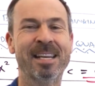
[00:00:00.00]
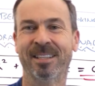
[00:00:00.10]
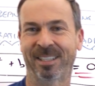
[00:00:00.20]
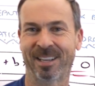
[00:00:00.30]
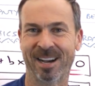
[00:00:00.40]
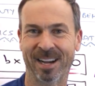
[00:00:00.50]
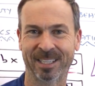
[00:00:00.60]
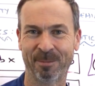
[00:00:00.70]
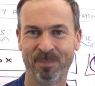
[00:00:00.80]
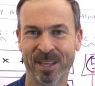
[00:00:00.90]
in
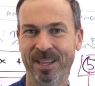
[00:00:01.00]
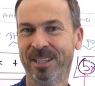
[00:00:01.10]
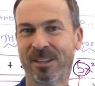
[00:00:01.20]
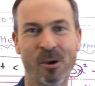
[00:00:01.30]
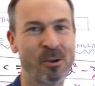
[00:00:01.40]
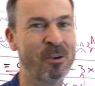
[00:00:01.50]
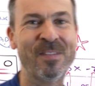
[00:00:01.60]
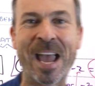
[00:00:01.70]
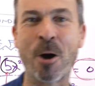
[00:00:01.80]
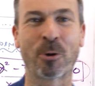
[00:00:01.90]
disguise. So you've
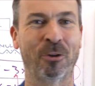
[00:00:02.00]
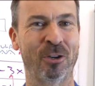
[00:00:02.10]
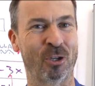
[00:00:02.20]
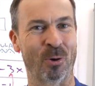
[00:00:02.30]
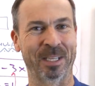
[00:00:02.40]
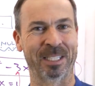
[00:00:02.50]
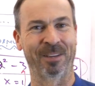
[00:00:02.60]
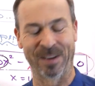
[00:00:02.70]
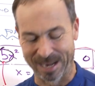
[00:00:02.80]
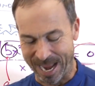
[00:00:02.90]
now got a choice.
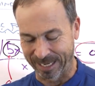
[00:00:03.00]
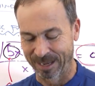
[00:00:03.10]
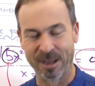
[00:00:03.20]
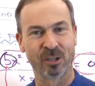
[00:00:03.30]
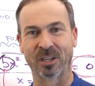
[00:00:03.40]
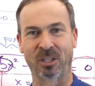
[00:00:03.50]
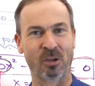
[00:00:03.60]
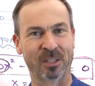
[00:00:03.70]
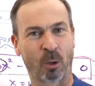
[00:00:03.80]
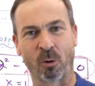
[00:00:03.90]
If you like, just
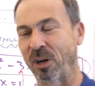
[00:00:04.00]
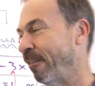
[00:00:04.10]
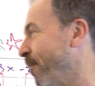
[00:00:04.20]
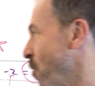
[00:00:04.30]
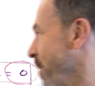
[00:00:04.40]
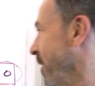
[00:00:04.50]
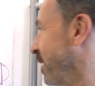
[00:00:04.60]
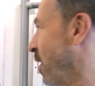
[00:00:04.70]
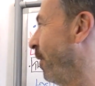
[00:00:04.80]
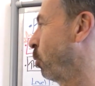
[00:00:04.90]
use the quadratic formula to
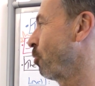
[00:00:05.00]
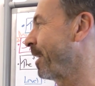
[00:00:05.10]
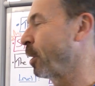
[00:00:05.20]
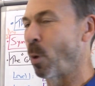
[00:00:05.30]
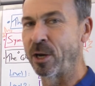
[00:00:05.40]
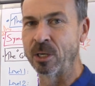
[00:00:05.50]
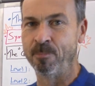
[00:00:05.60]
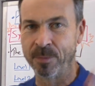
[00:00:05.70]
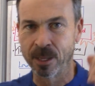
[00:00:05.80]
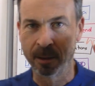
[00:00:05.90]
solve a quadratic
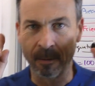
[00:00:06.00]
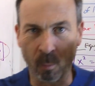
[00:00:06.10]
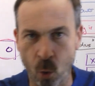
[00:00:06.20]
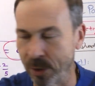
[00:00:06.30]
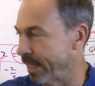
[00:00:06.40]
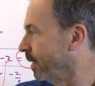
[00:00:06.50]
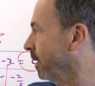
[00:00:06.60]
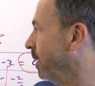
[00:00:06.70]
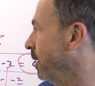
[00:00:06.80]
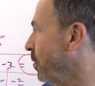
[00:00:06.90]
equation.
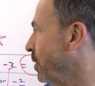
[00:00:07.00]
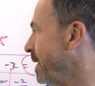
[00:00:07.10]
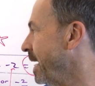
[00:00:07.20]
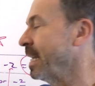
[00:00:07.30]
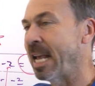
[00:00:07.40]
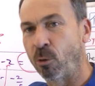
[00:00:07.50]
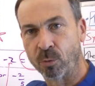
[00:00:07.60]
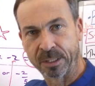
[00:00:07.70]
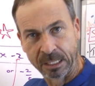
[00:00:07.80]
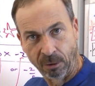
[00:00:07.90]
Warning, you need
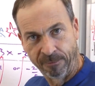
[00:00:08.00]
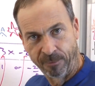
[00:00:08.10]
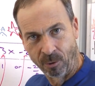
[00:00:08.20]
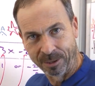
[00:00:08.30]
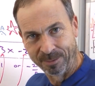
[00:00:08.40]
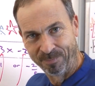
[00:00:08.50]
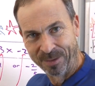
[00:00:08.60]
equals zero for it.